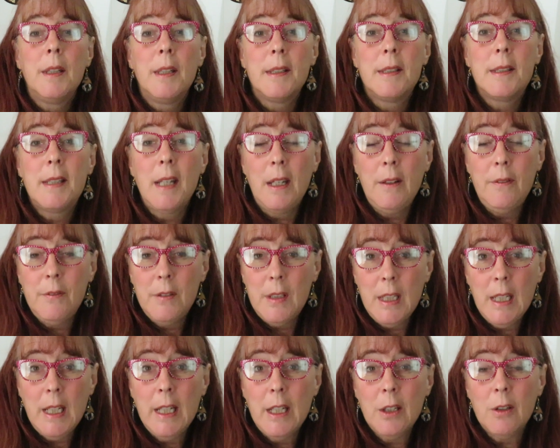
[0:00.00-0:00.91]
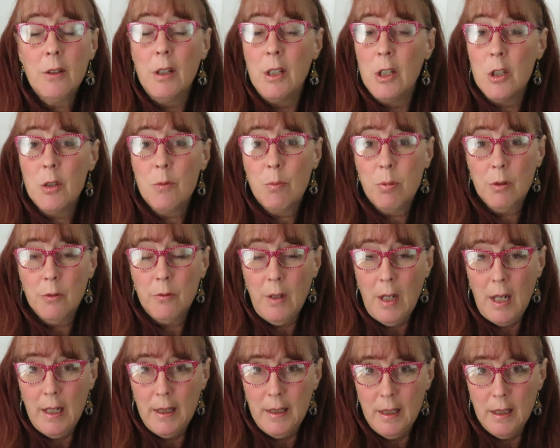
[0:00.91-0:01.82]
The safety gear is
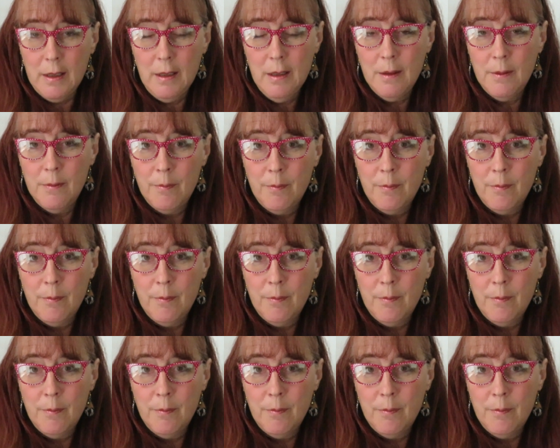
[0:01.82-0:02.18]
provided.